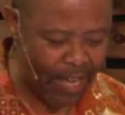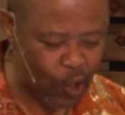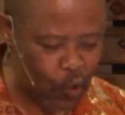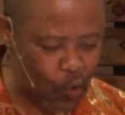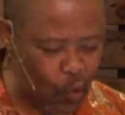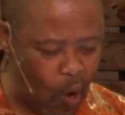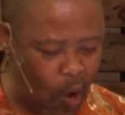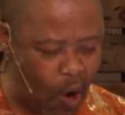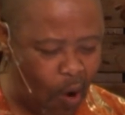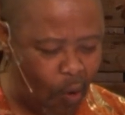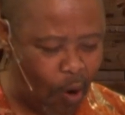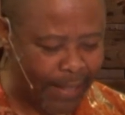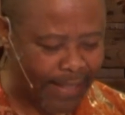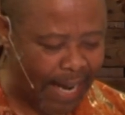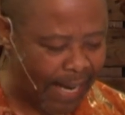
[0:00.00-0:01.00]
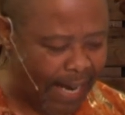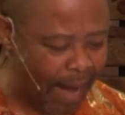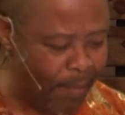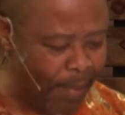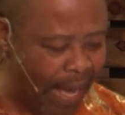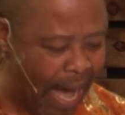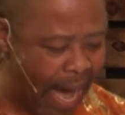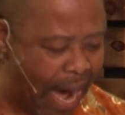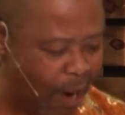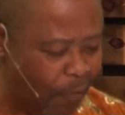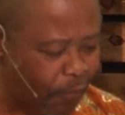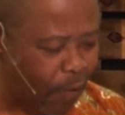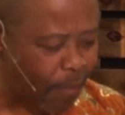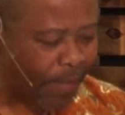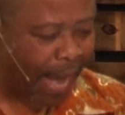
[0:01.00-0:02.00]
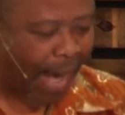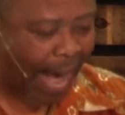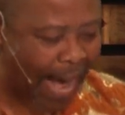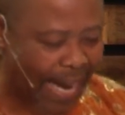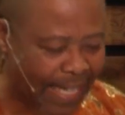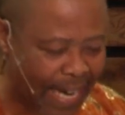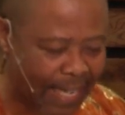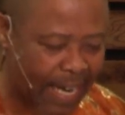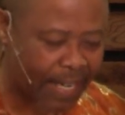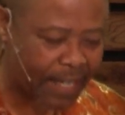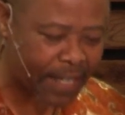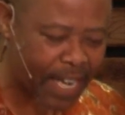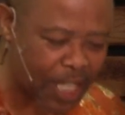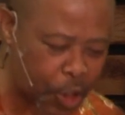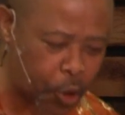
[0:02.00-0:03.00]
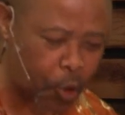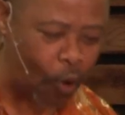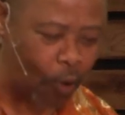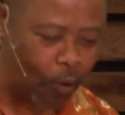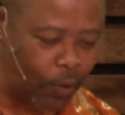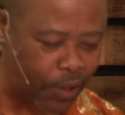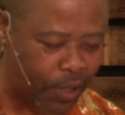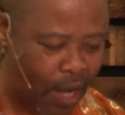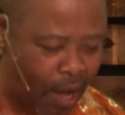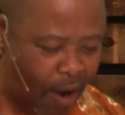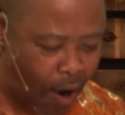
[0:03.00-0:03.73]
saw water coming out from the under the threshold